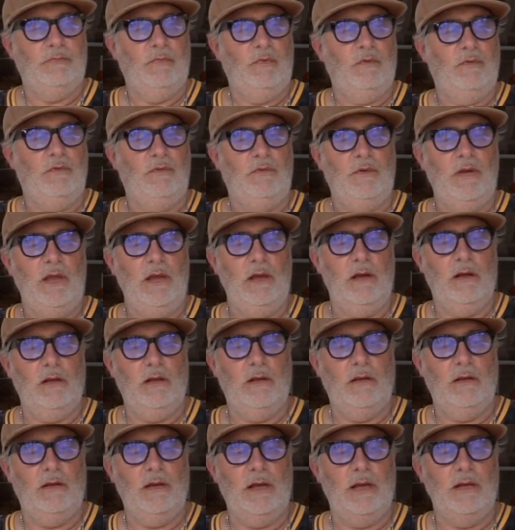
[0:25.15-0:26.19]

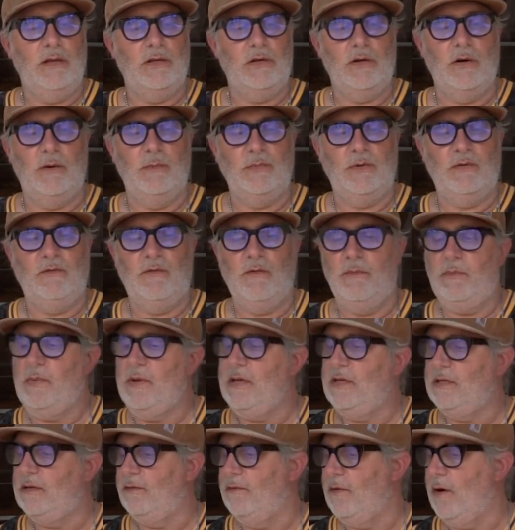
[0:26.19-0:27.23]
feel in terms of a
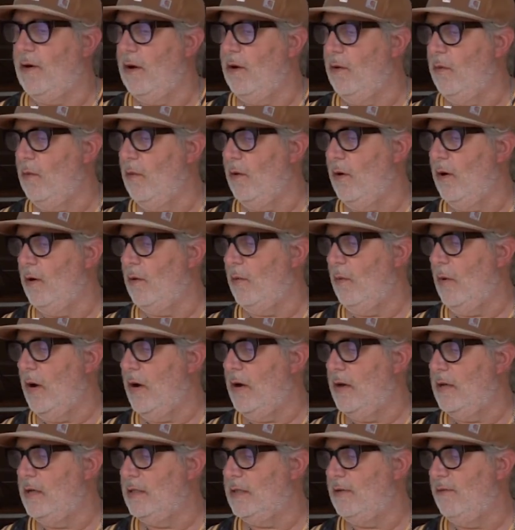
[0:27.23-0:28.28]
piece of artwork.
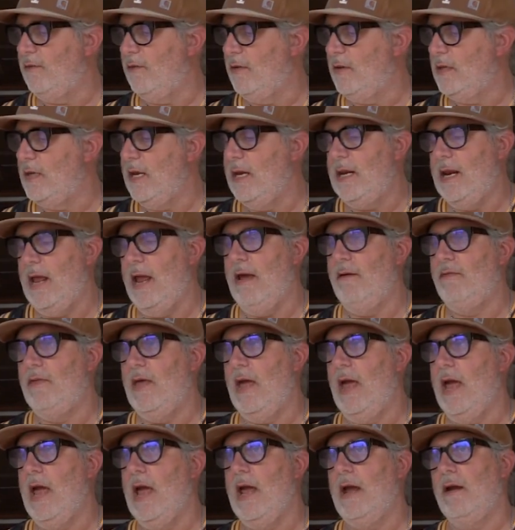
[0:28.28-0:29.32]
Whereas if it didn't have the
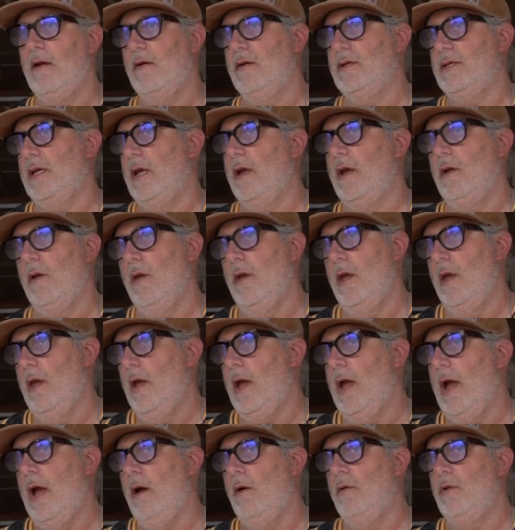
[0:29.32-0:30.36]
hanger, it's like,
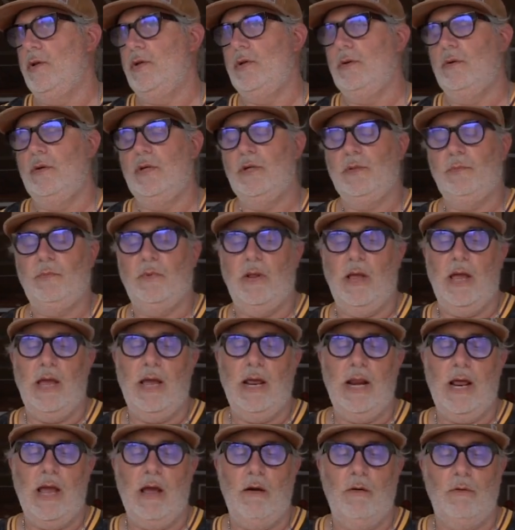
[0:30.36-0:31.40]
how would you display
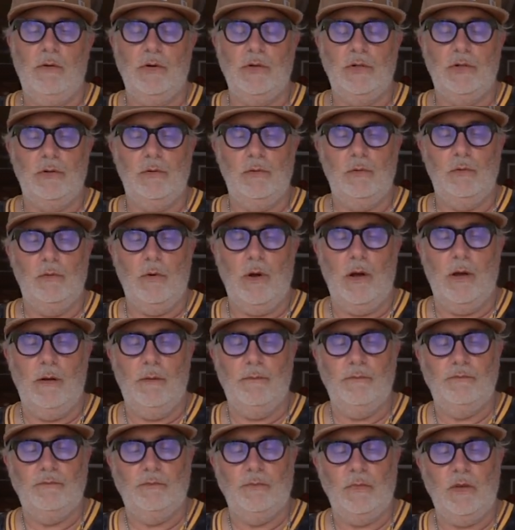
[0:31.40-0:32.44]
it? How would you,
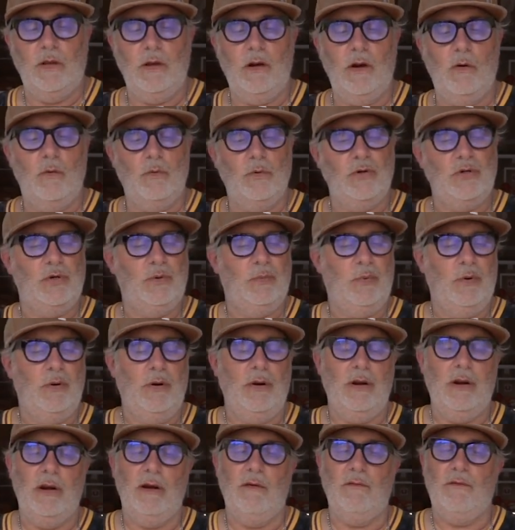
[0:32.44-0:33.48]
you know, would you put
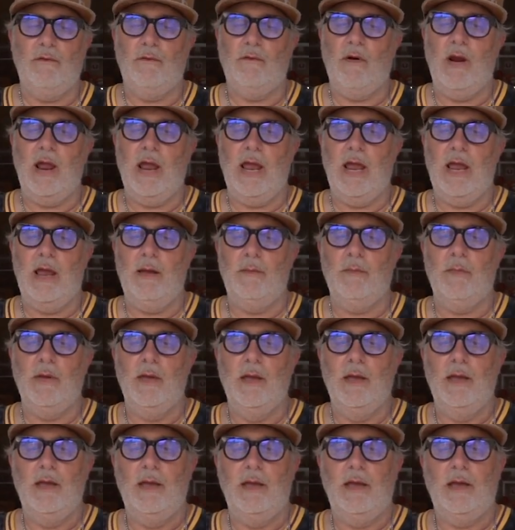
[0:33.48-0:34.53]
it in a frame?
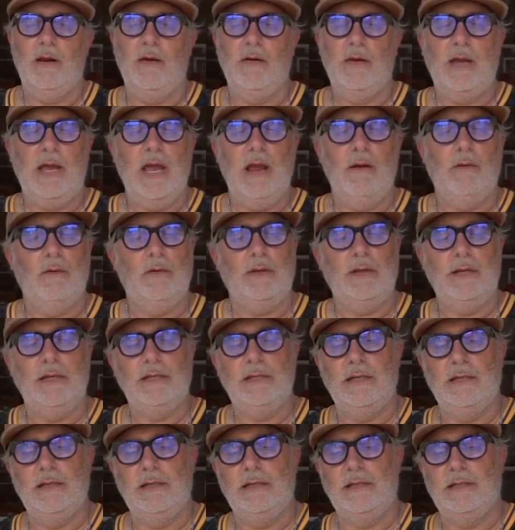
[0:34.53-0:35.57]
You know, it can't really,
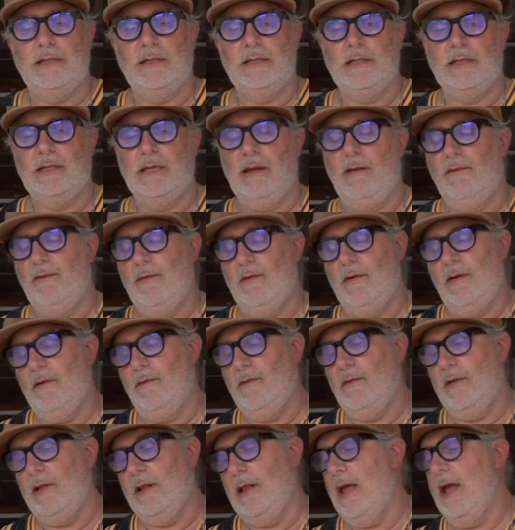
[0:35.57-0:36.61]
if
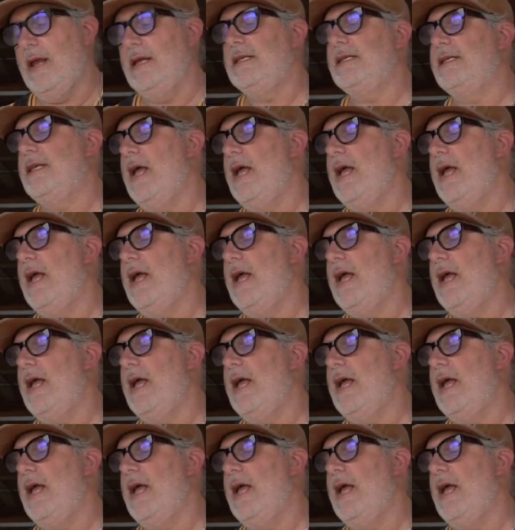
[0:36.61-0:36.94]
it lays